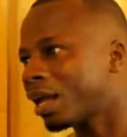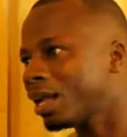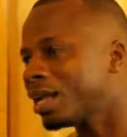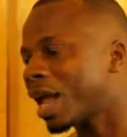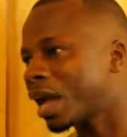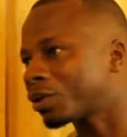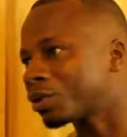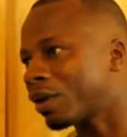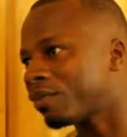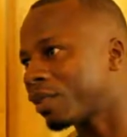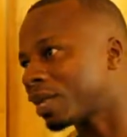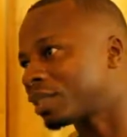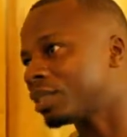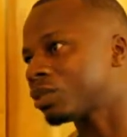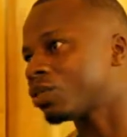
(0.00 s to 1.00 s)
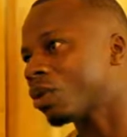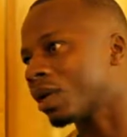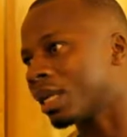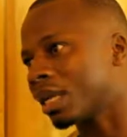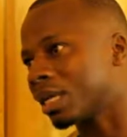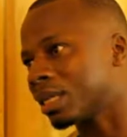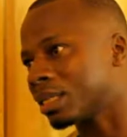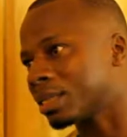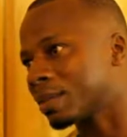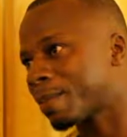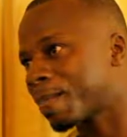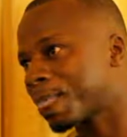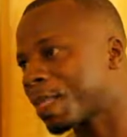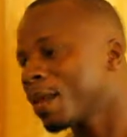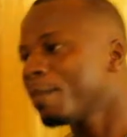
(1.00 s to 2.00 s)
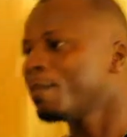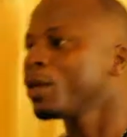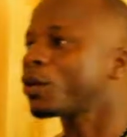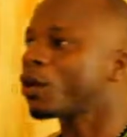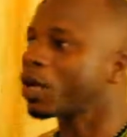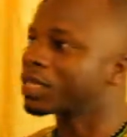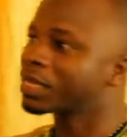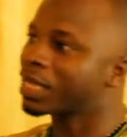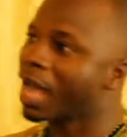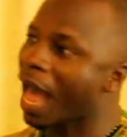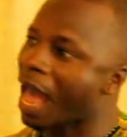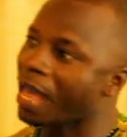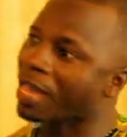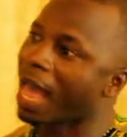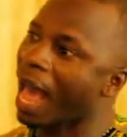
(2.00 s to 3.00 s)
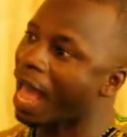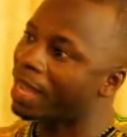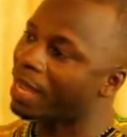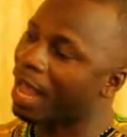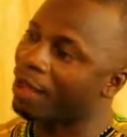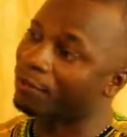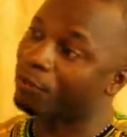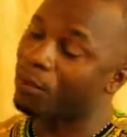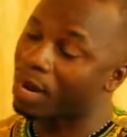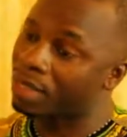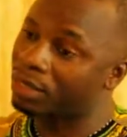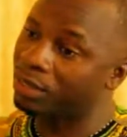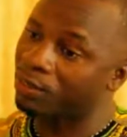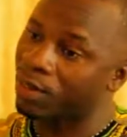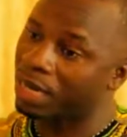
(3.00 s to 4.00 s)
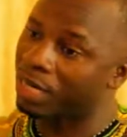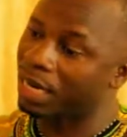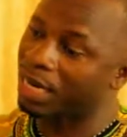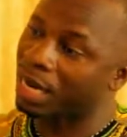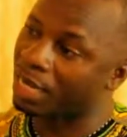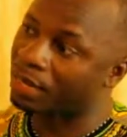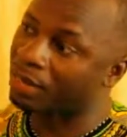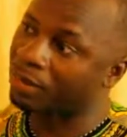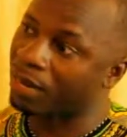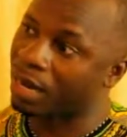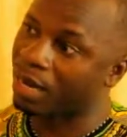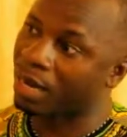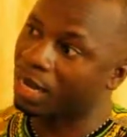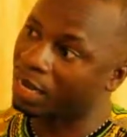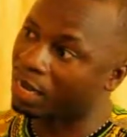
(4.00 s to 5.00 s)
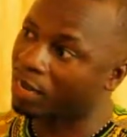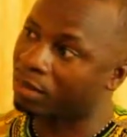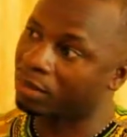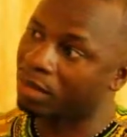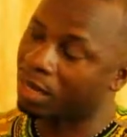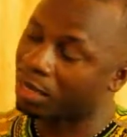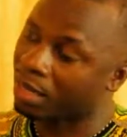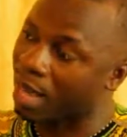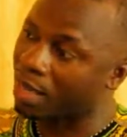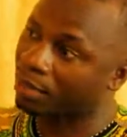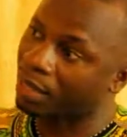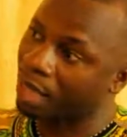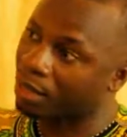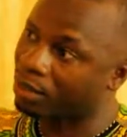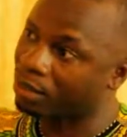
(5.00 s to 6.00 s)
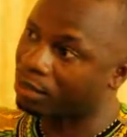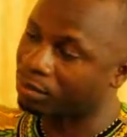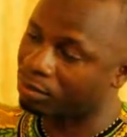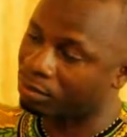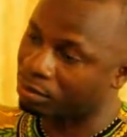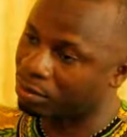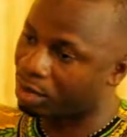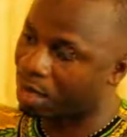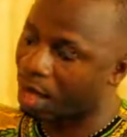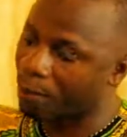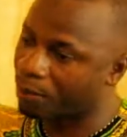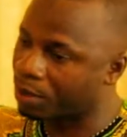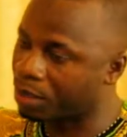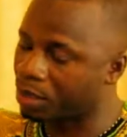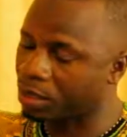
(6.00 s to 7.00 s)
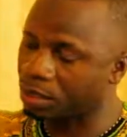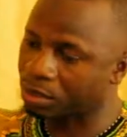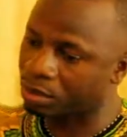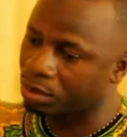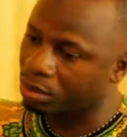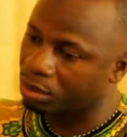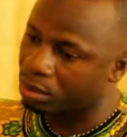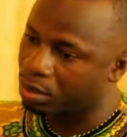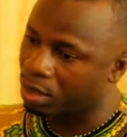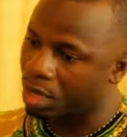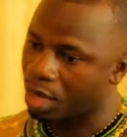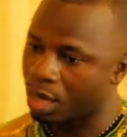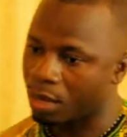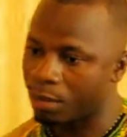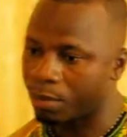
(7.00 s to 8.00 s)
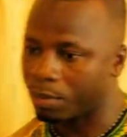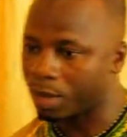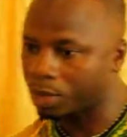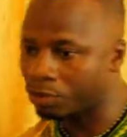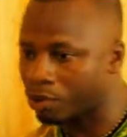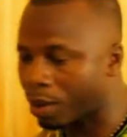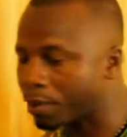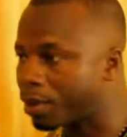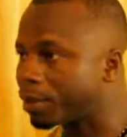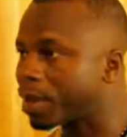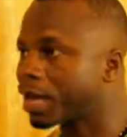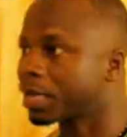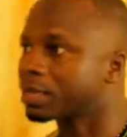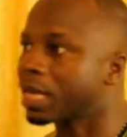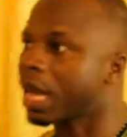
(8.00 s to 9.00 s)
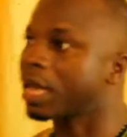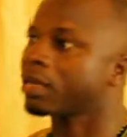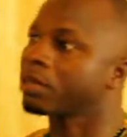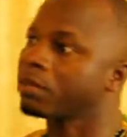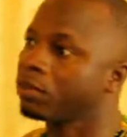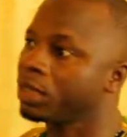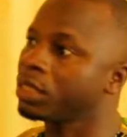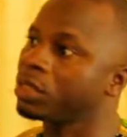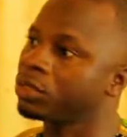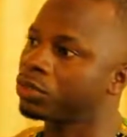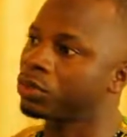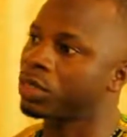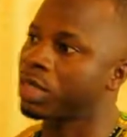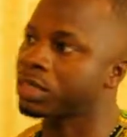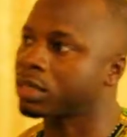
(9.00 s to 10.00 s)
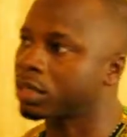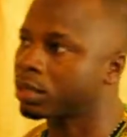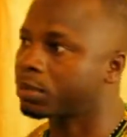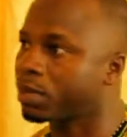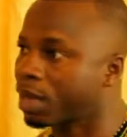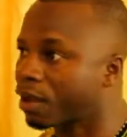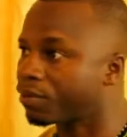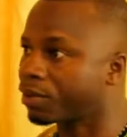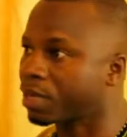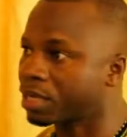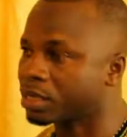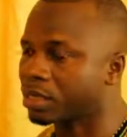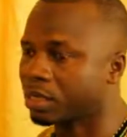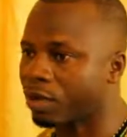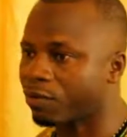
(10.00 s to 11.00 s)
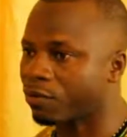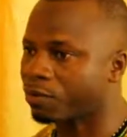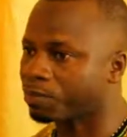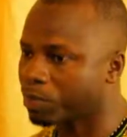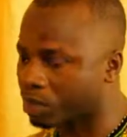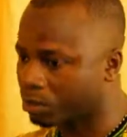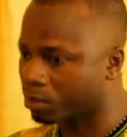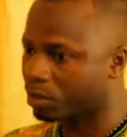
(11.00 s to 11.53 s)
In actual fact, it's not the case, because I have, when the Nigeria-Ghana the attack happened in Swami Magazine, we issued a statement. Africa Center for Peace